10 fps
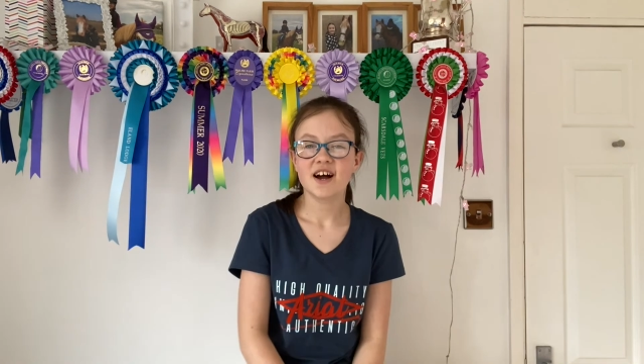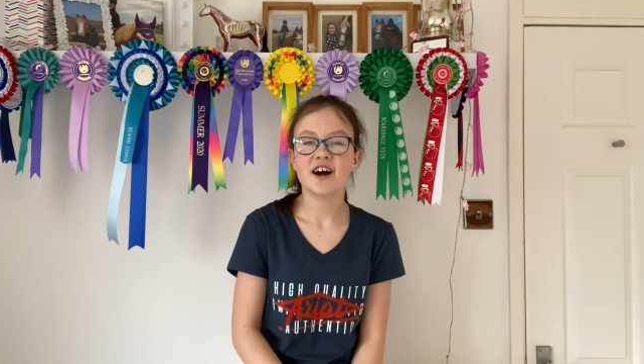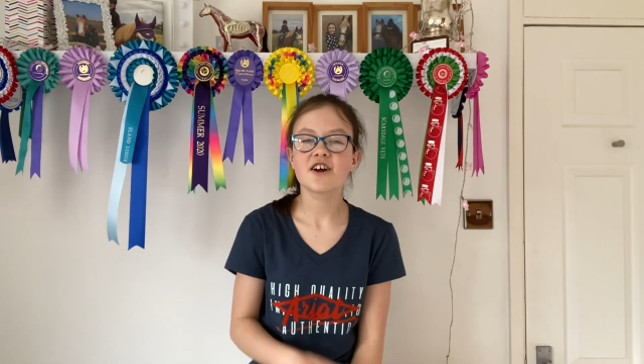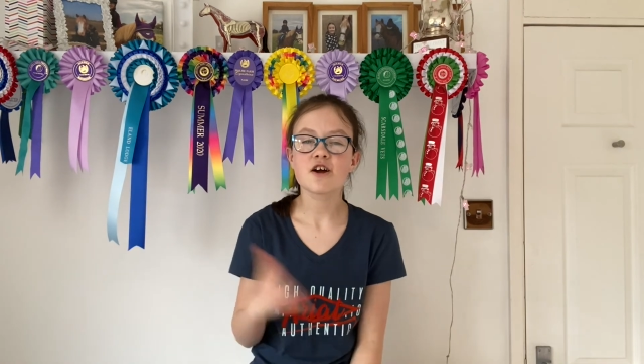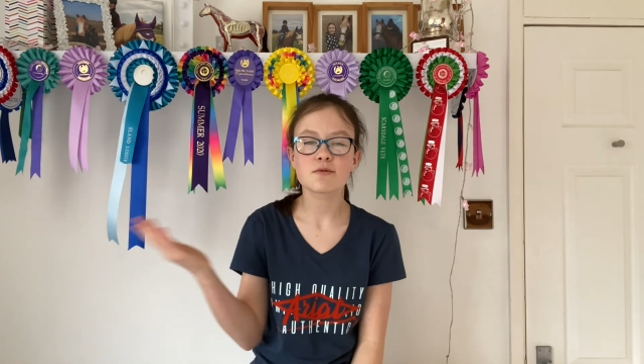I
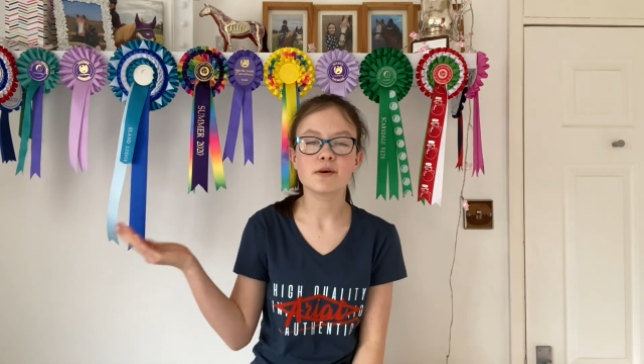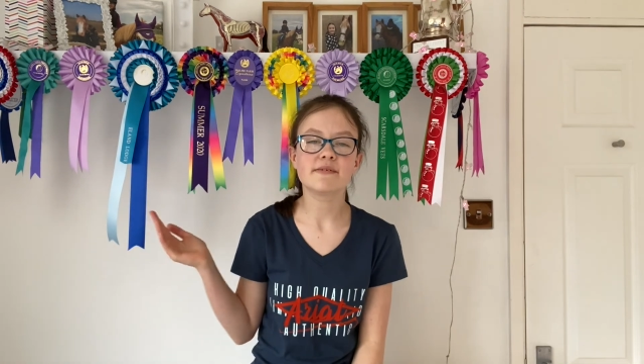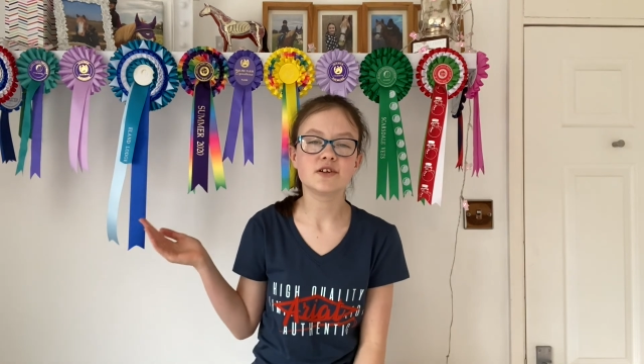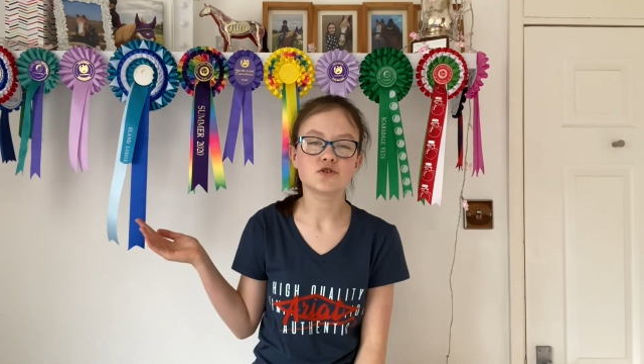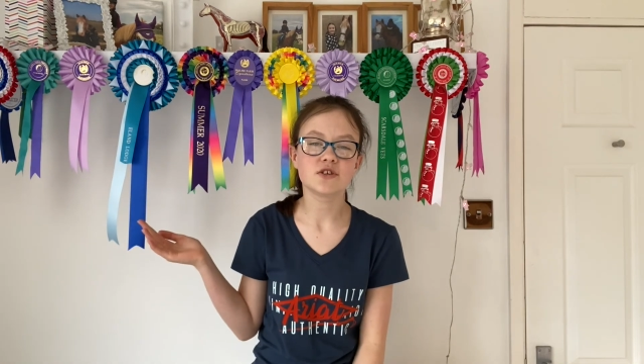hope you have
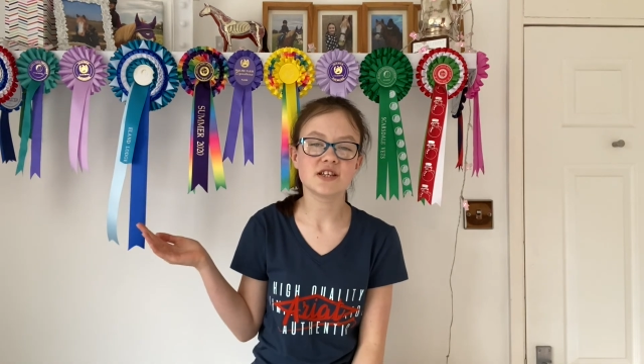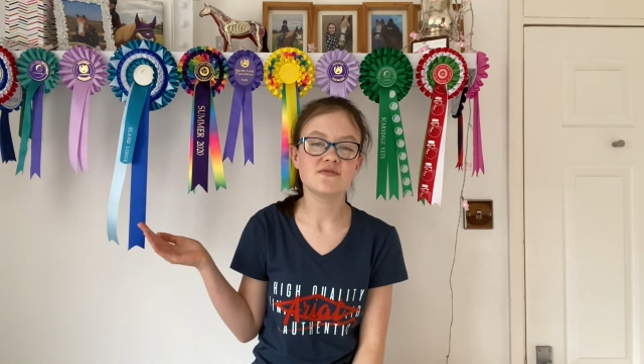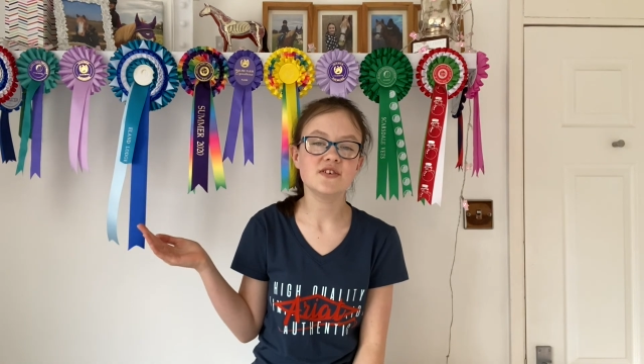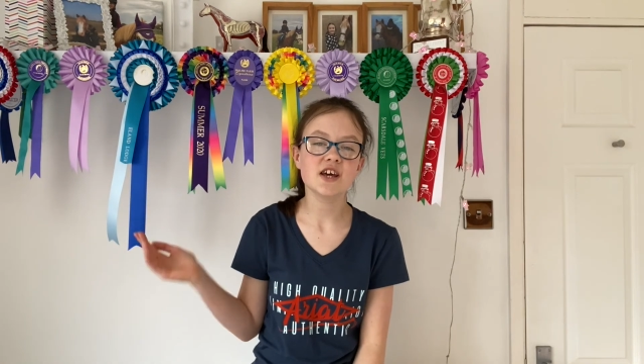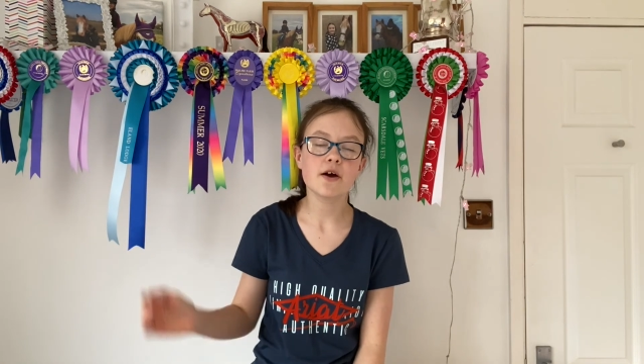enjoyed this
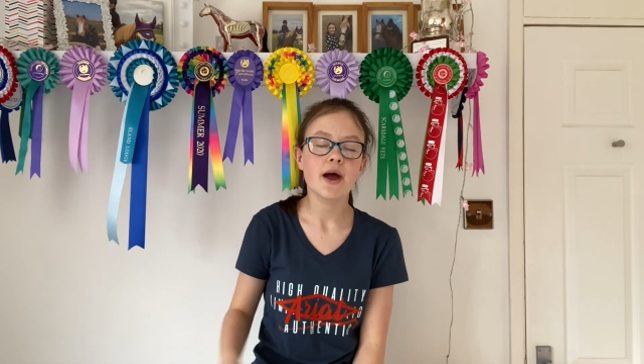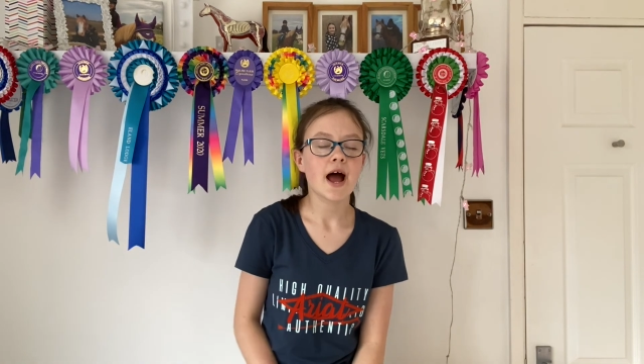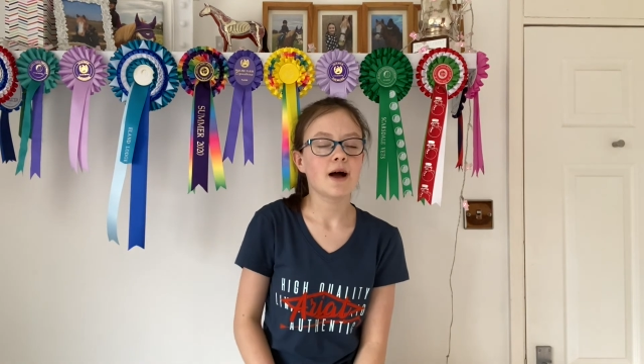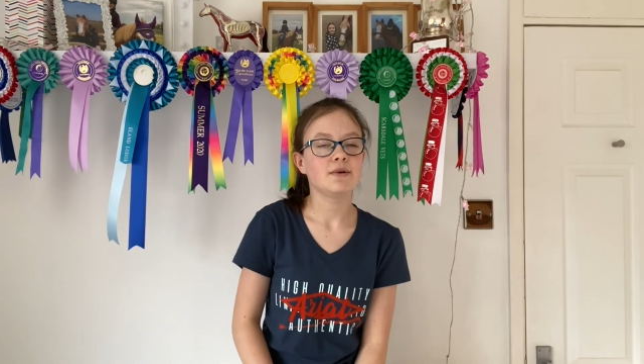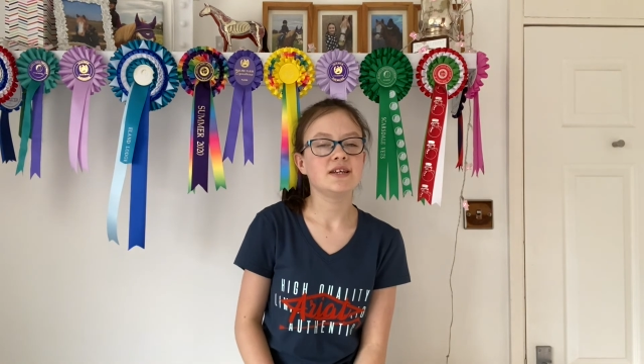video
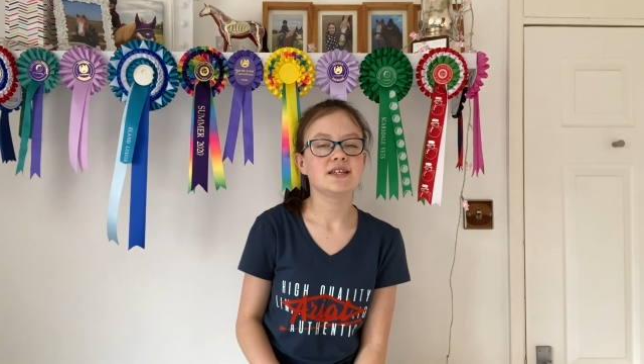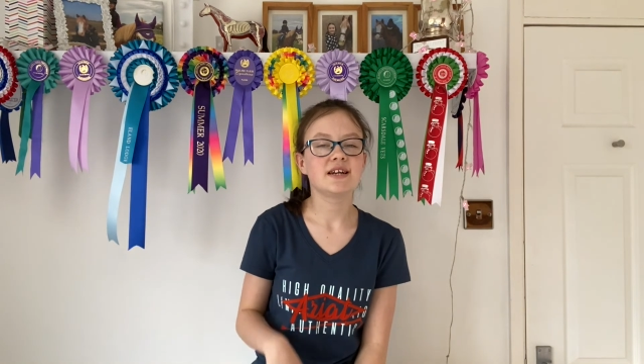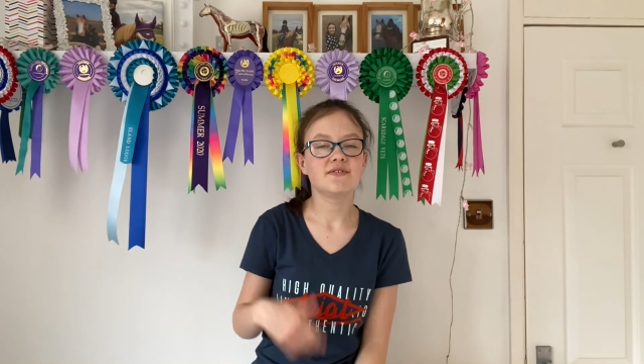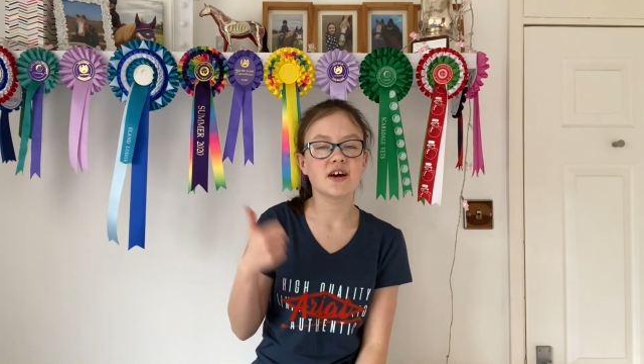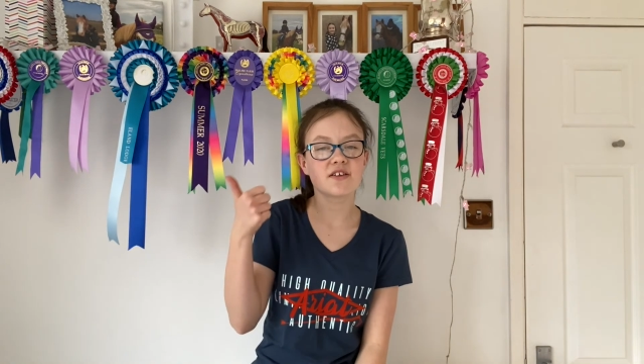and please
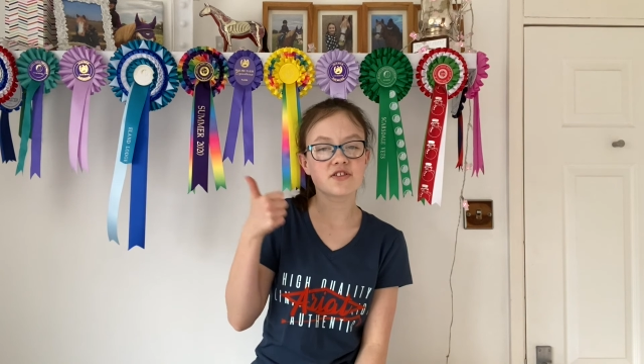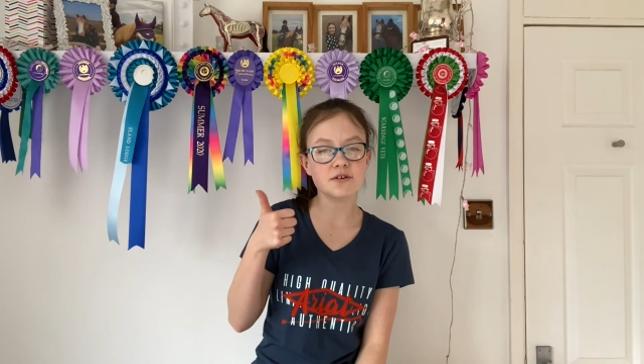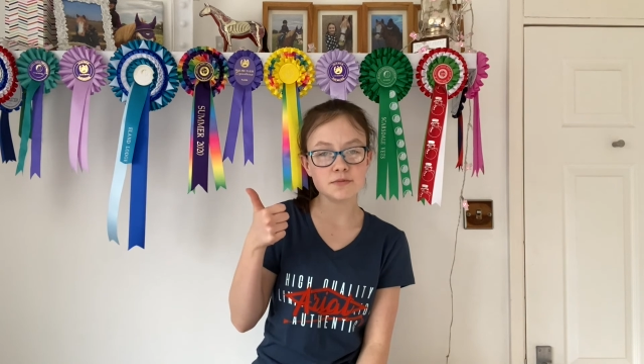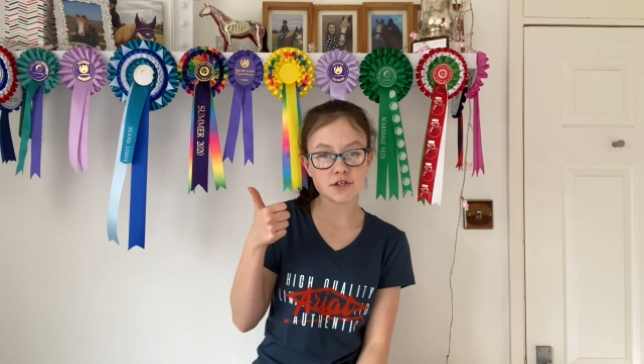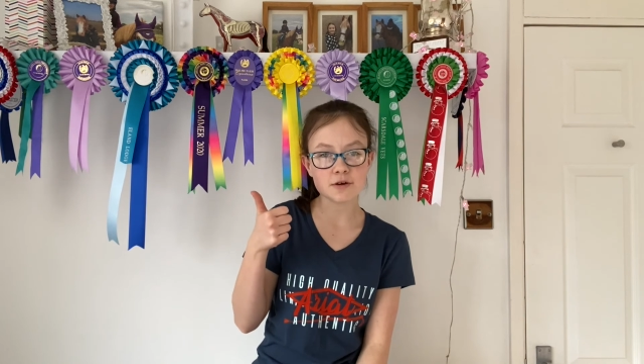give it a
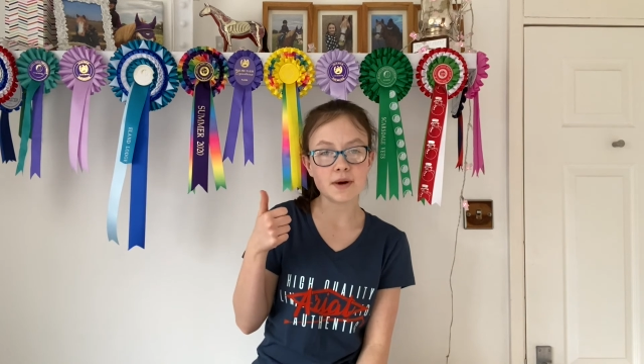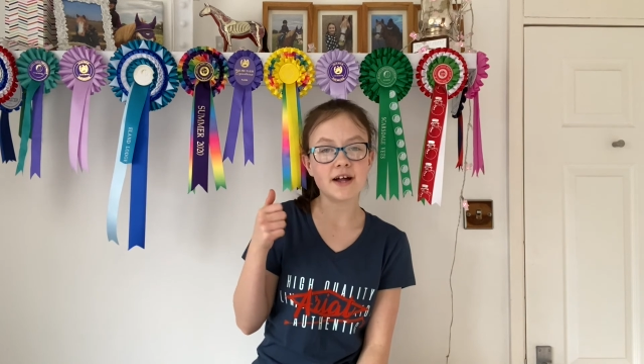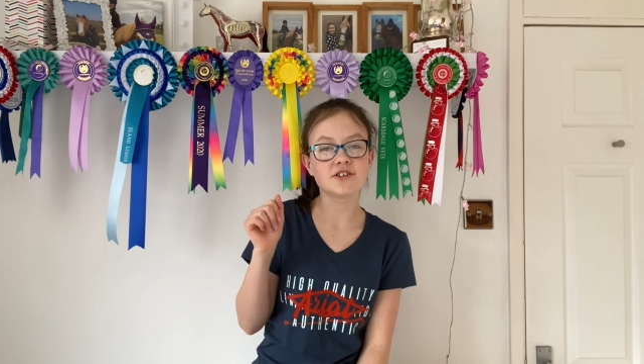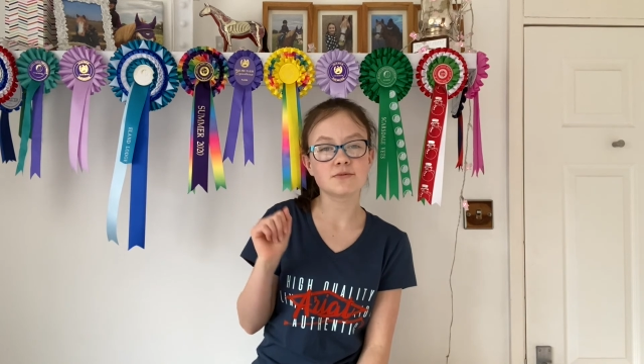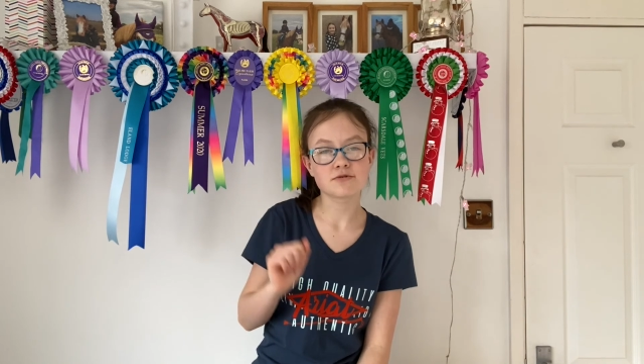thumbs up and
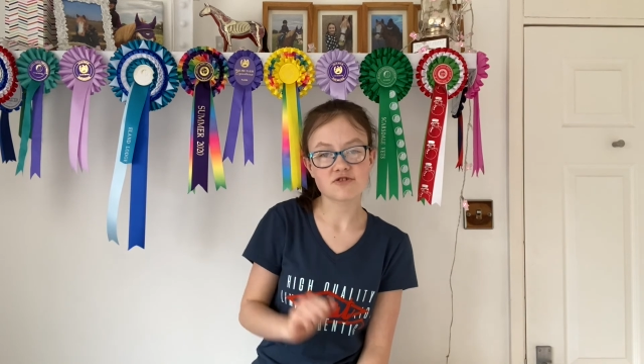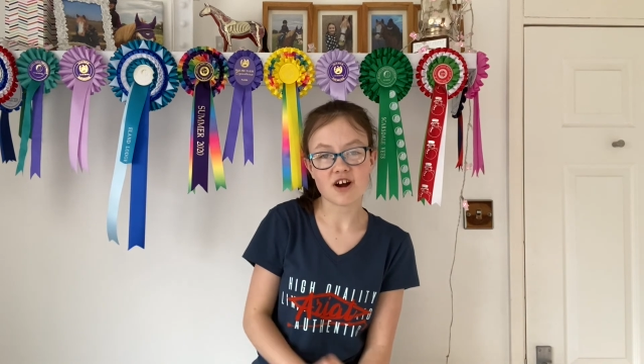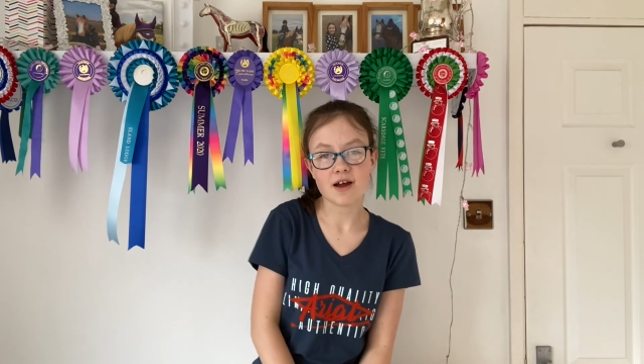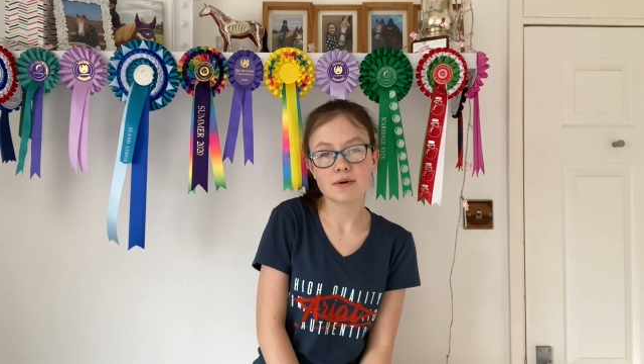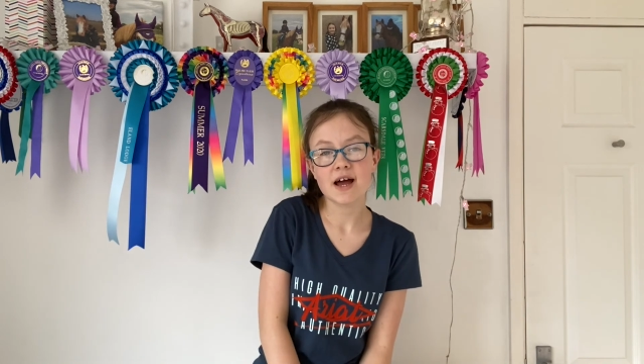subscribe